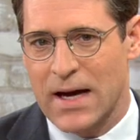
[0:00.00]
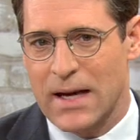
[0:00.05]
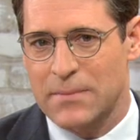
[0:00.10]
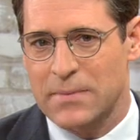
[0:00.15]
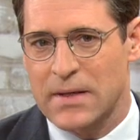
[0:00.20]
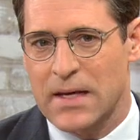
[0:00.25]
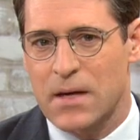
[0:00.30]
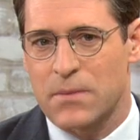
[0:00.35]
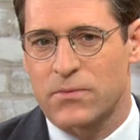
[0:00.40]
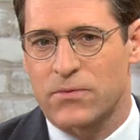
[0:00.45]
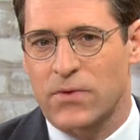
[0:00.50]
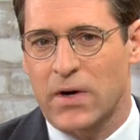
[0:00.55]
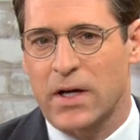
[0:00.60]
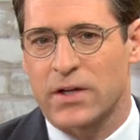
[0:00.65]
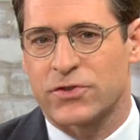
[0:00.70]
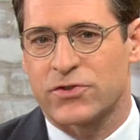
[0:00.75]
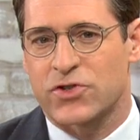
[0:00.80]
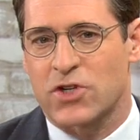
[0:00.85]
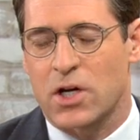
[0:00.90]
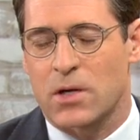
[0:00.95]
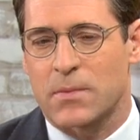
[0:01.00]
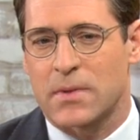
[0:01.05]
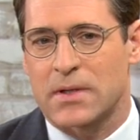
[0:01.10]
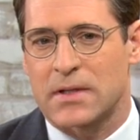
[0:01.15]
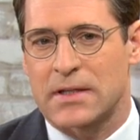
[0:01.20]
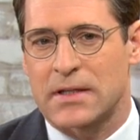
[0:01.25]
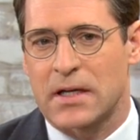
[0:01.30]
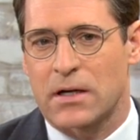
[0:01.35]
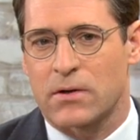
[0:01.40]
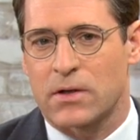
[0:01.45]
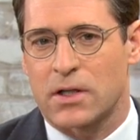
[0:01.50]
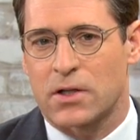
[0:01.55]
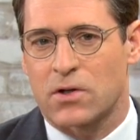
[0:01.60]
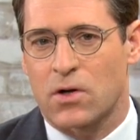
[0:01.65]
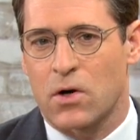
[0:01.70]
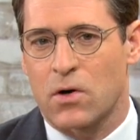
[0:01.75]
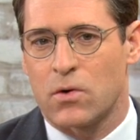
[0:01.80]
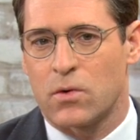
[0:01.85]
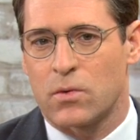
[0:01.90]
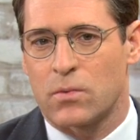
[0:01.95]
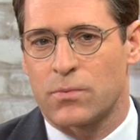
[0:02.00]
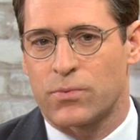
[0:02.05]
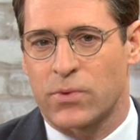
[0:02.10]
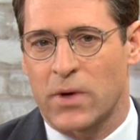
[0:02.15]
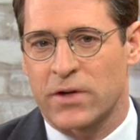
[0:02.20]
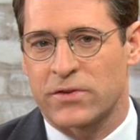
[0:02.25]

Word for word: IBM Vice Chairman Gary Cohn,